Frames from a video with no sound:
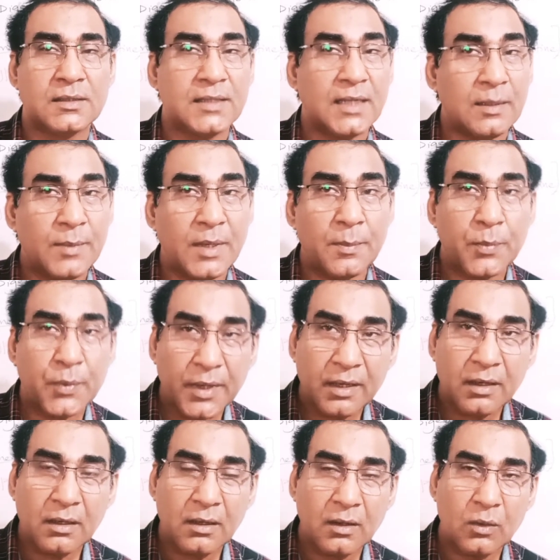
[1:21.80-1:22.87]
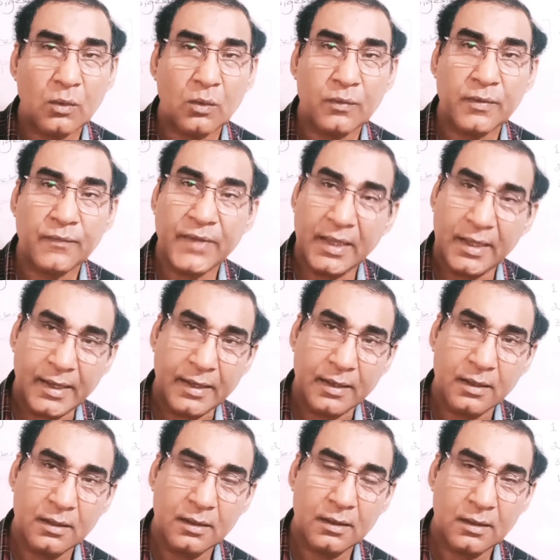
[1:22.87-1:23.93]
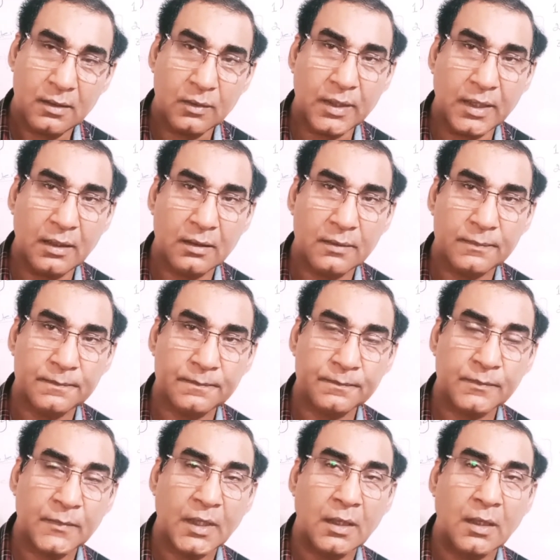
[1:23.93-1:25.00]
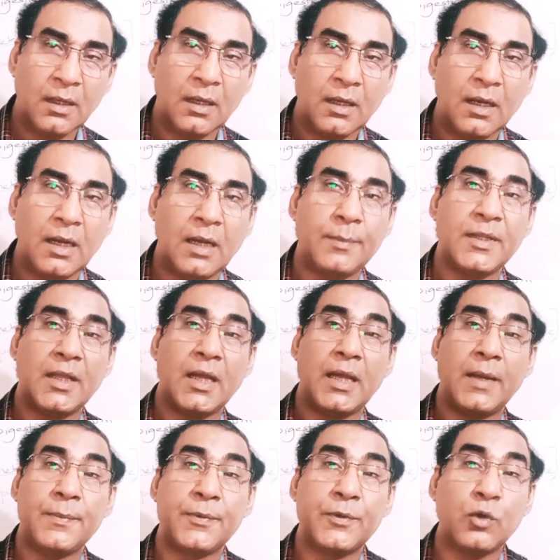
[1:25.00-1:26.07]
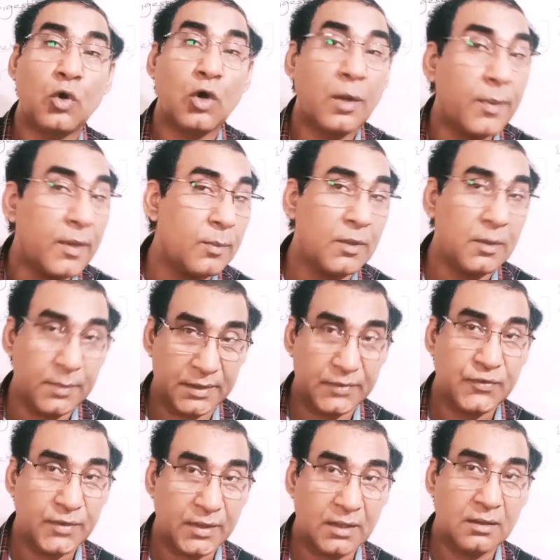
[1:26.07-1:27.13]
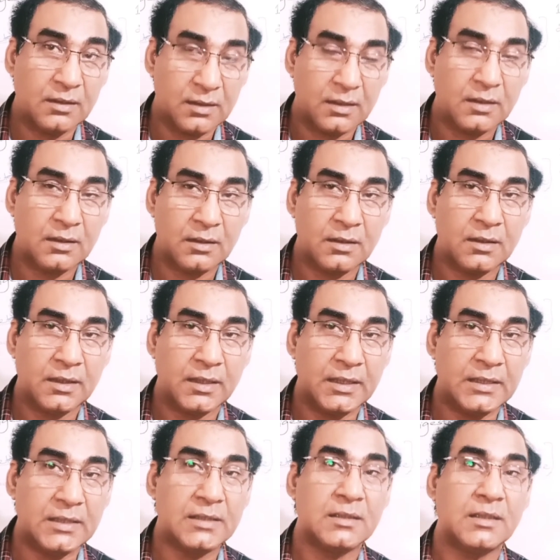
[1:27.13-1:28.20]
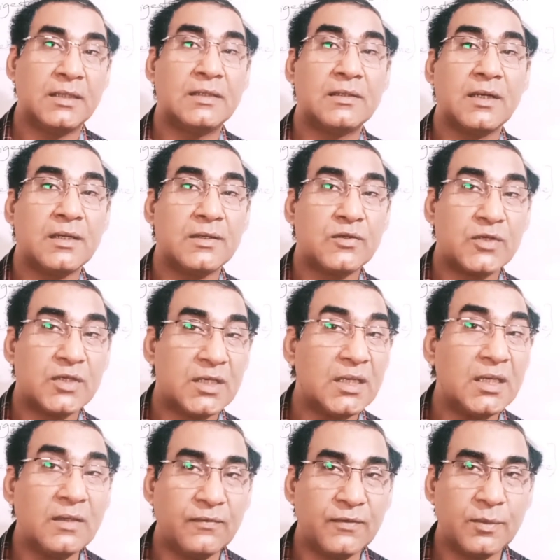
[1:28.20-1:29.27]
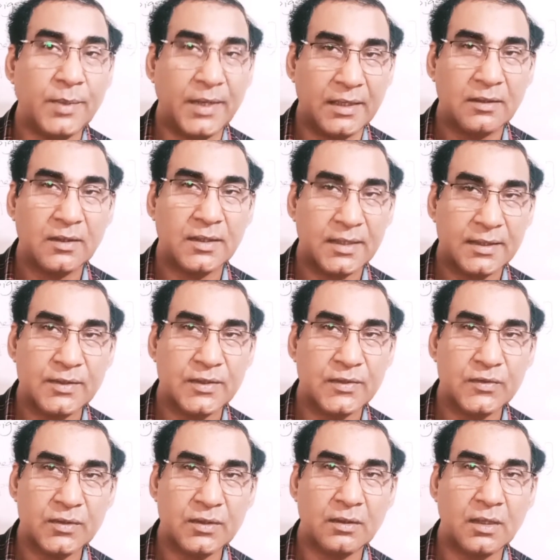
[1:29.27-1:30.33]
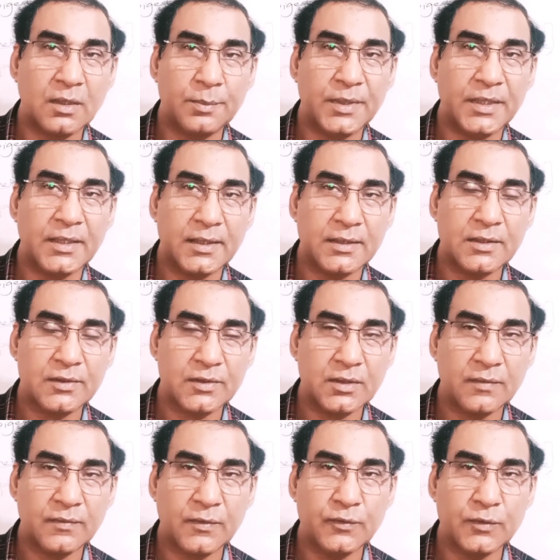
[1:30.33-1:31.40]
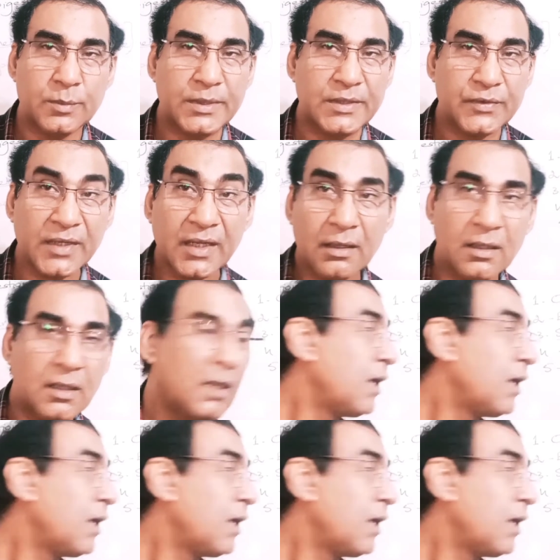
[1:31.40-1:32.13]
membrane of the villi. Okay, I mean, the absorbable material is achieved by the digestion, complete digestion of the food material.